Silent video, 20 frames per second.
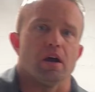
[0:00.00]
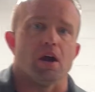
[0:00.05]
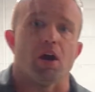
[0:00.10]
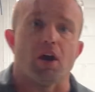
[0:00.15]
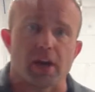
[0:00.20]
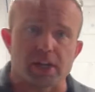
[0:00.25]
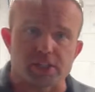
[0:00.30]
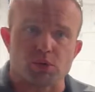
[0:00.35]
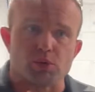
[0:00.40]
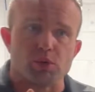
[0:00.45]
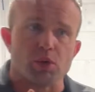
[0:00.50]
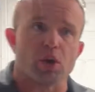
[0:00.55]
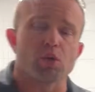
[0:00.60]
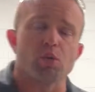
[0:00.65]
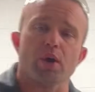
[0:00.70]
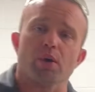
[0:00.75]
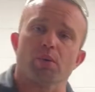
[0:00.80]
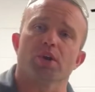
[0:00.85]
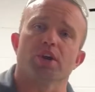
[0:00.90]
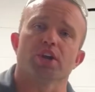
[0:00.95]
All right, so real
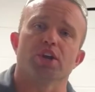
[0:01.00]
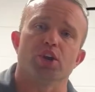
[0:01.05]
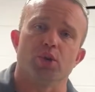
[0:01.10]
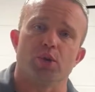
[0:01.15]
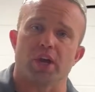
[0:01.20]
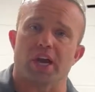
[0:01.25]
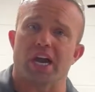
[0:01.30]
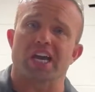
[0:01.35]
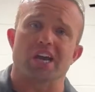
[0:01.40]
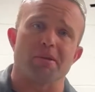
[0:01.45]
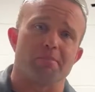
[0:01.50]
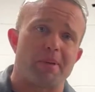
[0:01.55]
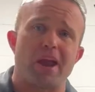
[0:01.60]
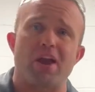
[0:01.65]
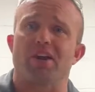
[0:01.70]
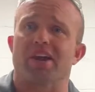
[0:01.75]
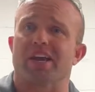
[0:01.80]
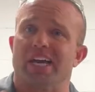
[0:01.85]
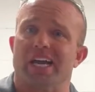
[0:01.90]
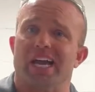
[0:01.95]
quick, we're gonna do a
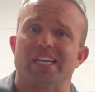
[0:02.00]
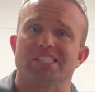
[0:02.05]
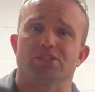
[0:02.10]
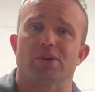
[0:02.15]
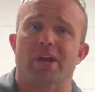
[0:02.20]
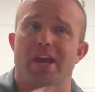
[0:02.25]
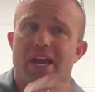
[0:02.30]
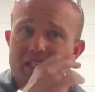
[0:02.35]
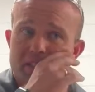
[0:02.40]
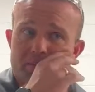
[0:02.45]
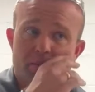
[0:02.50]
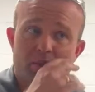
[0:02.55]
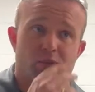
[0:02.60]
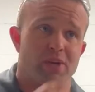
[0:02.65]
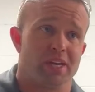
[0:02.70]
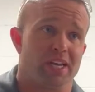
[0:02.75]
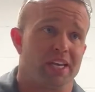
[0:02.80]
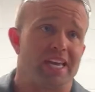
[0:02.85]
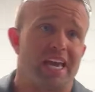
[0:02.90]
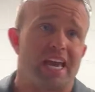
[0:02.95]
compare and contrast between